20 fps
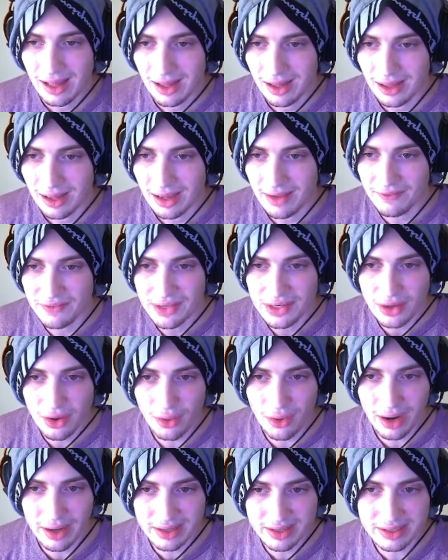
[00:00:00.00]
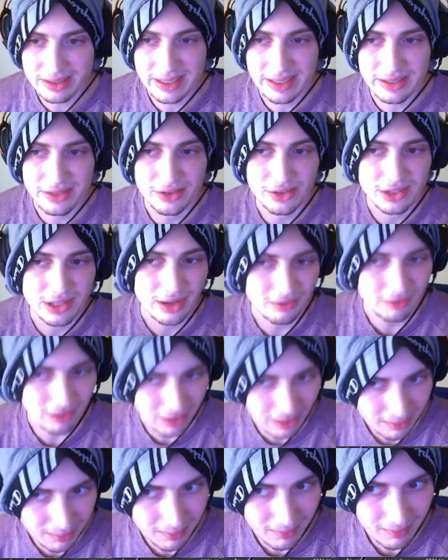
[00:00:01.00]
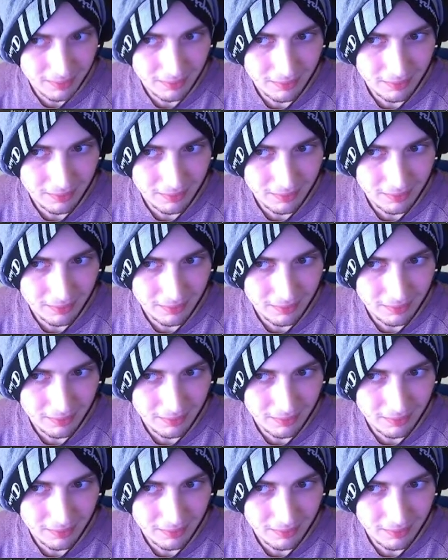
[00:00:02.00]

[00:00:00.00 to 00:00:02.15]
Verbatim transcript: if you know how to set yourself up